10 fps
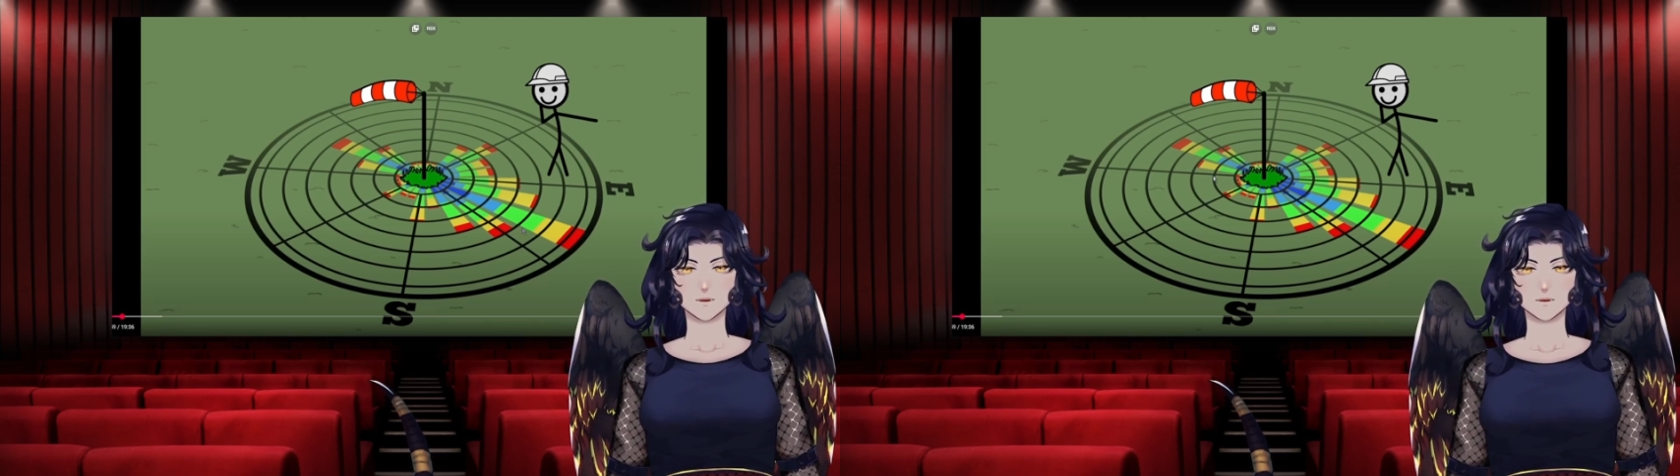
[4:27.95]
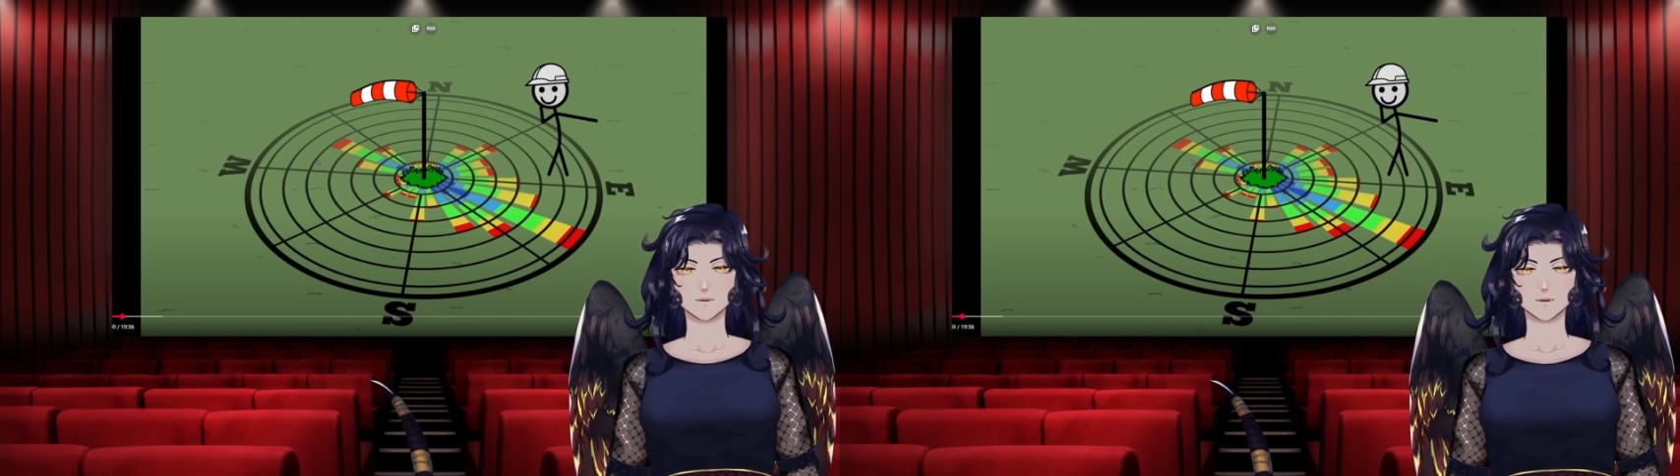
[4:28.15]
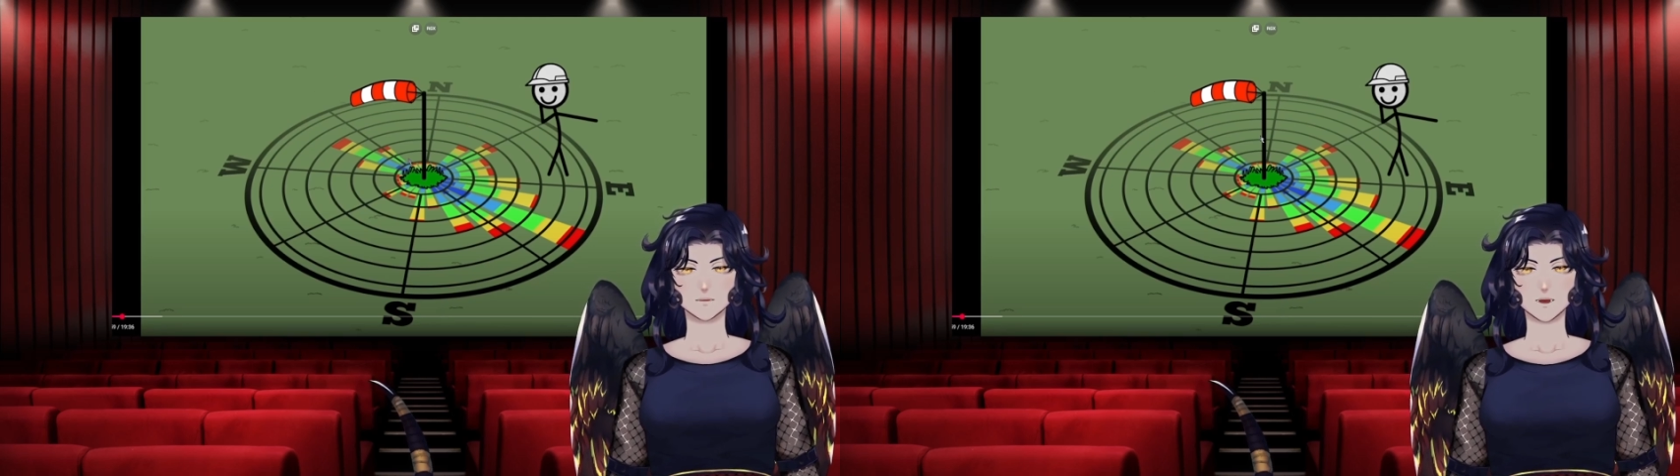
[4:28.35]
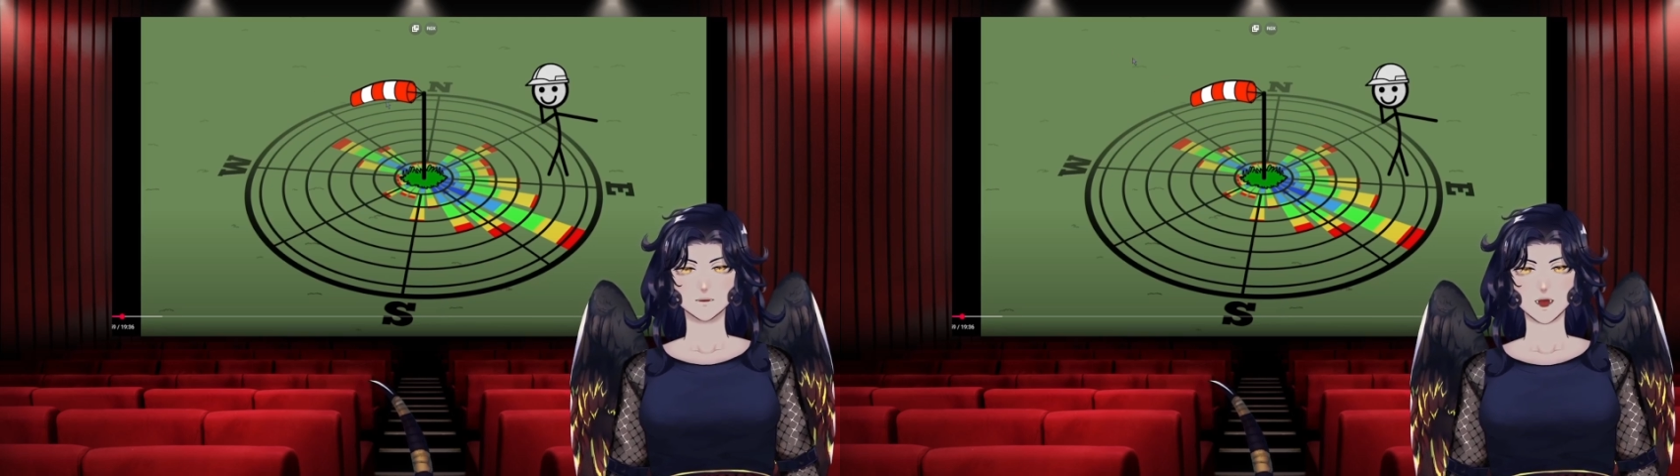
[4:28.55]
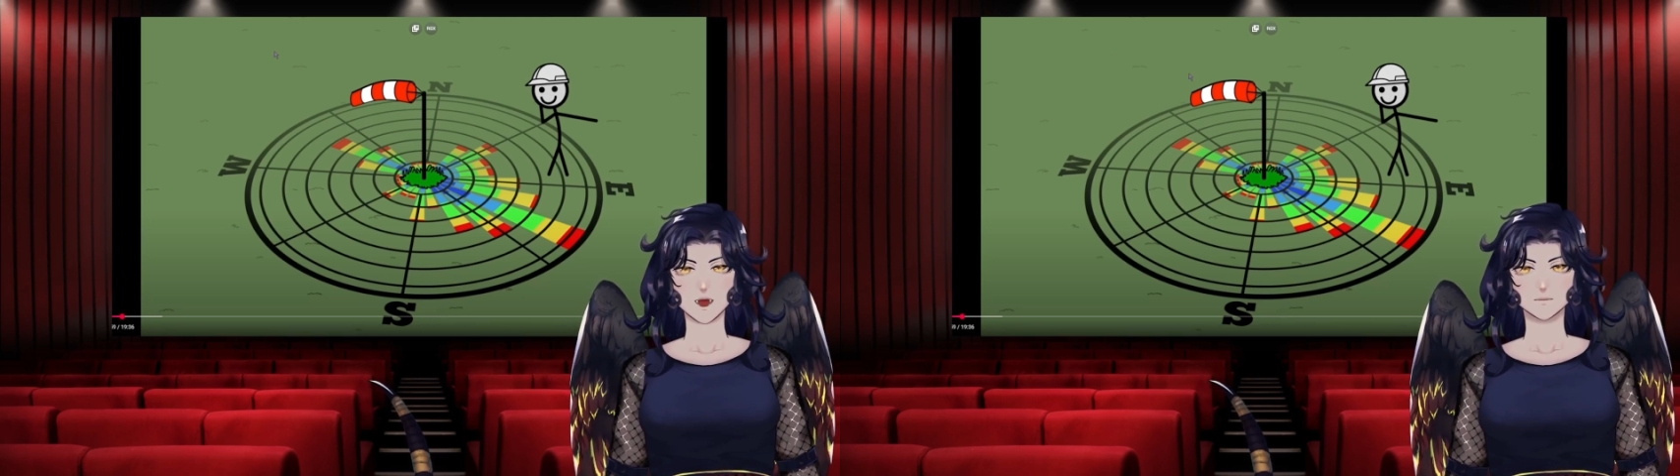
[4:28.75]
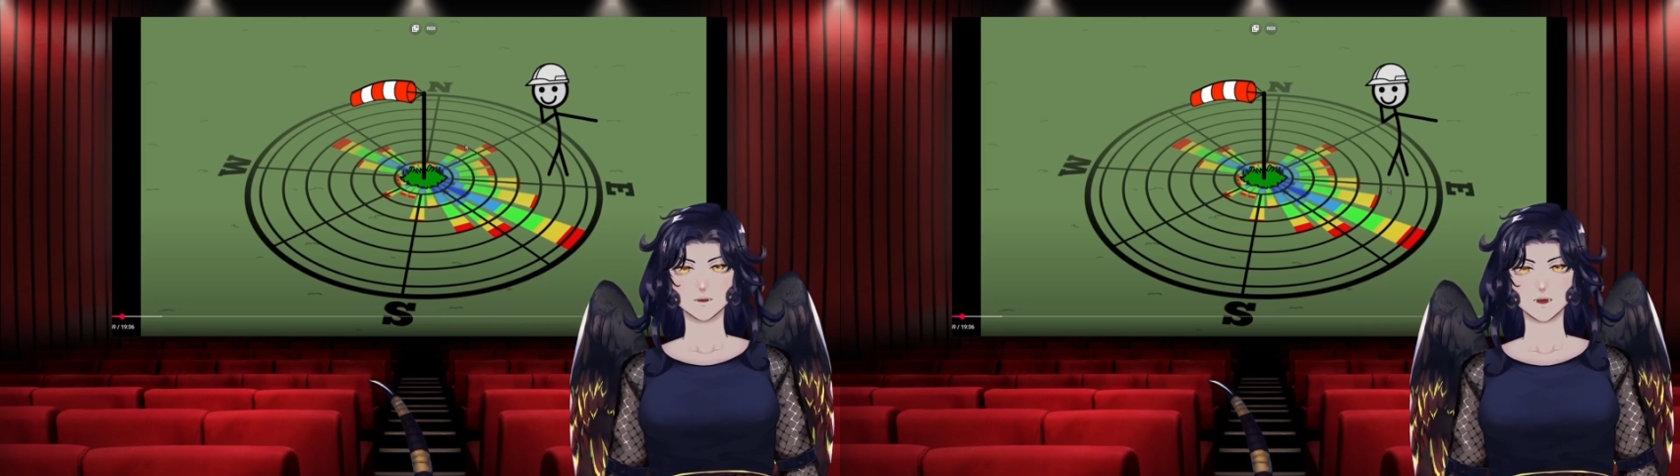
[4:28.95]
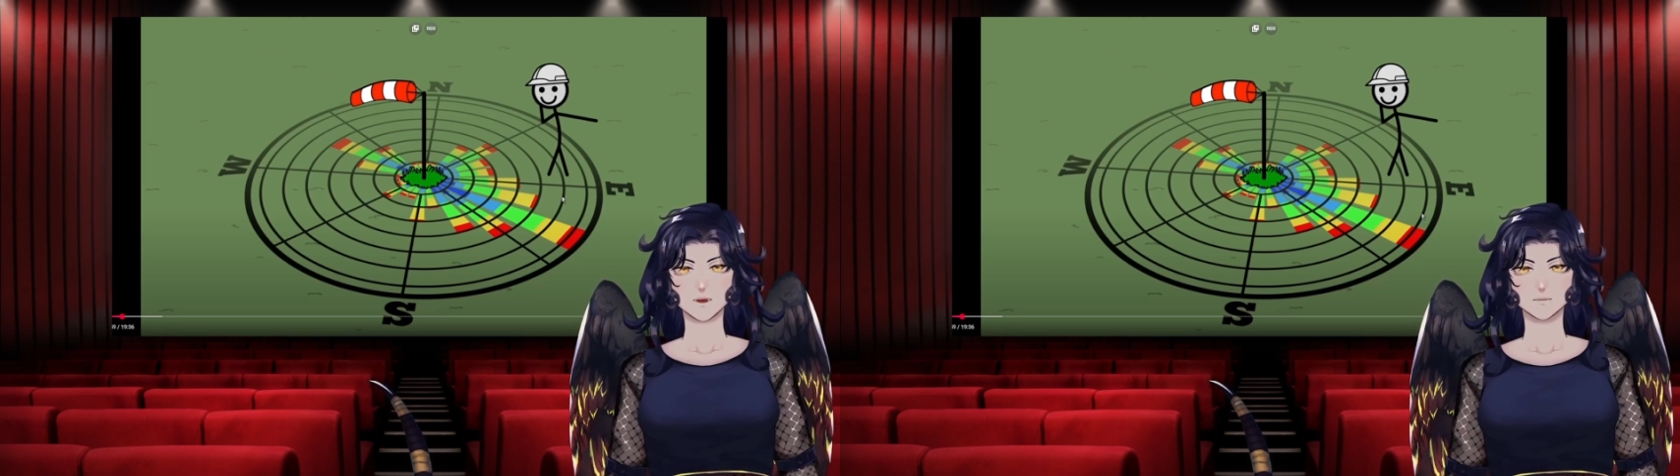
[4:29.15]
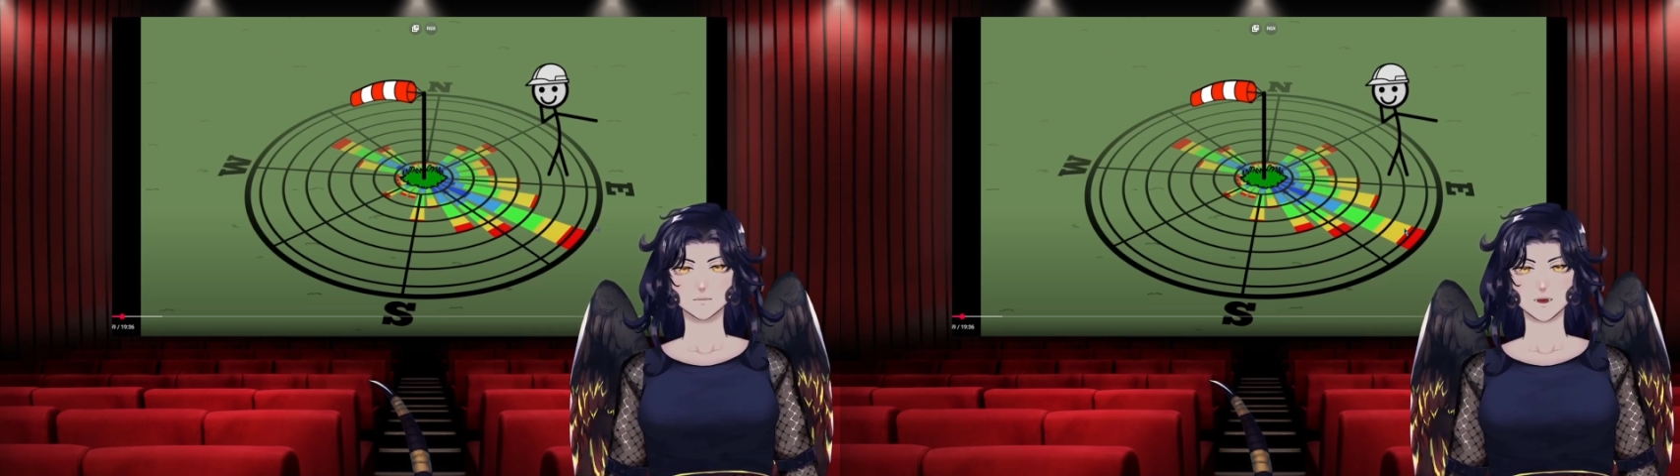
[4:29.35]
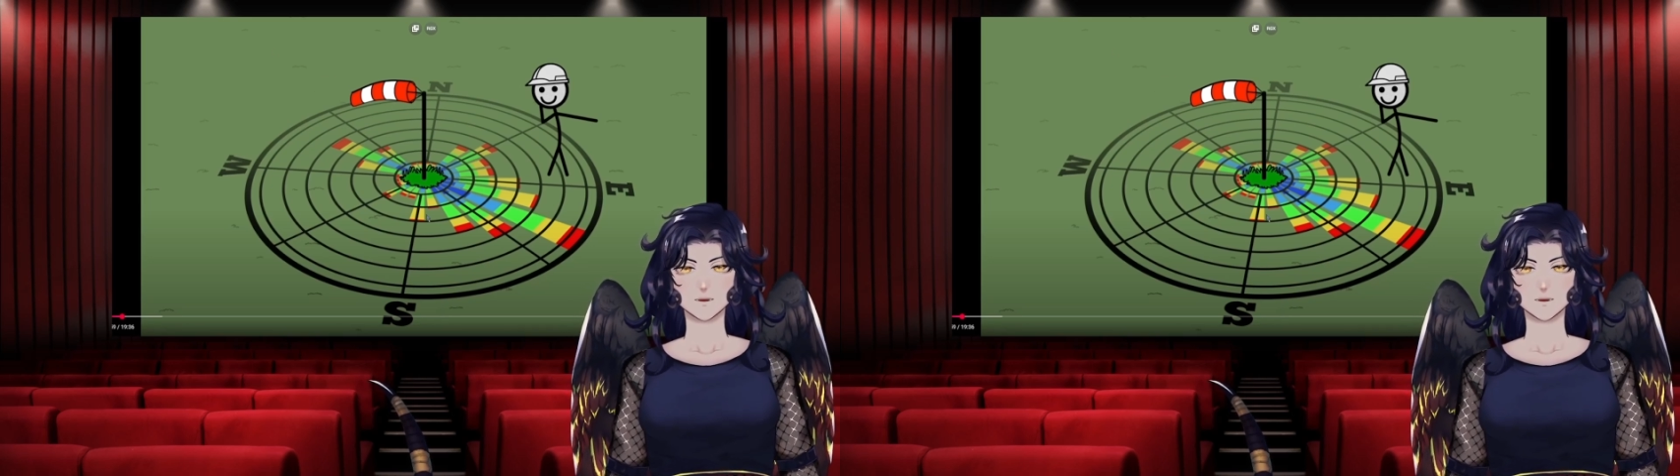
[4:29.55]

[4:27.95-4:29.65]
You know, opposite the direction the